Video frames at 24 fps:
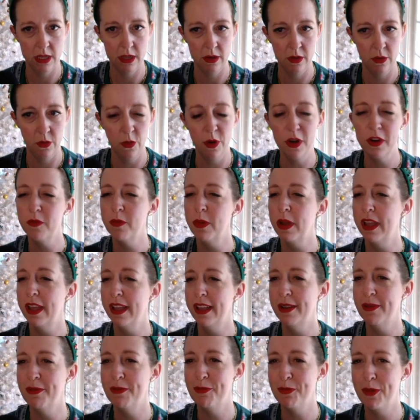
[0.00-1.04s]
one of
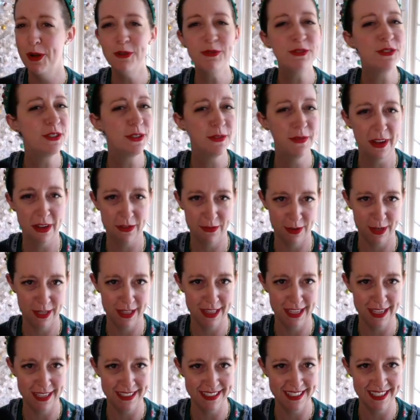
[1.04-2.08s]
my most favorite
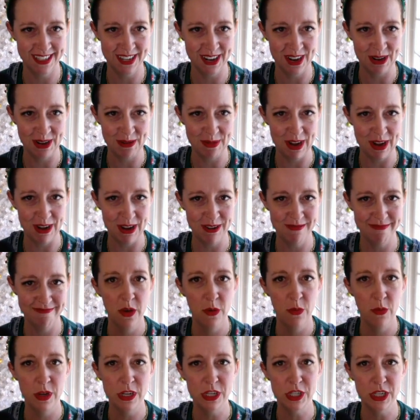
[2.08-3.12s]
things to talk about,
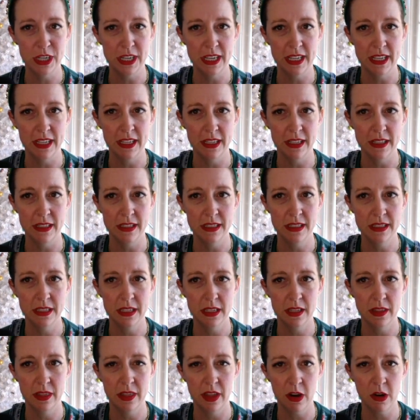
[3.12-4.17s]
which is
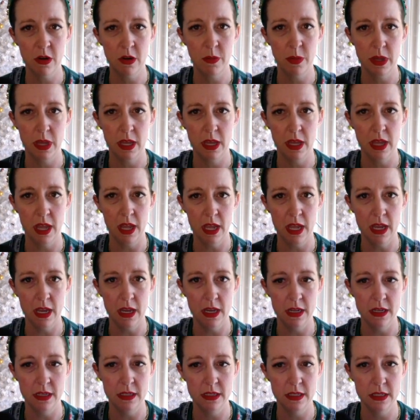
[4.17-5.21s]
therapy
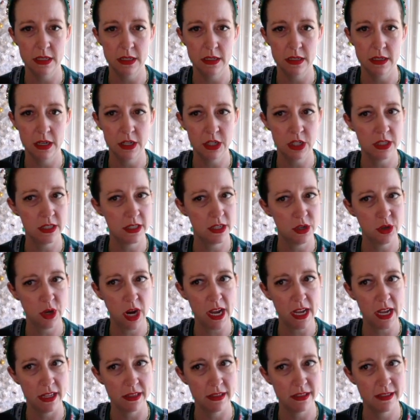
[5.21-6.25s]
and Dungeons and
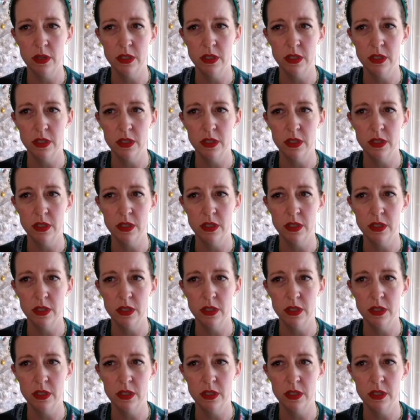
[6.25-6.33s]
Dragons.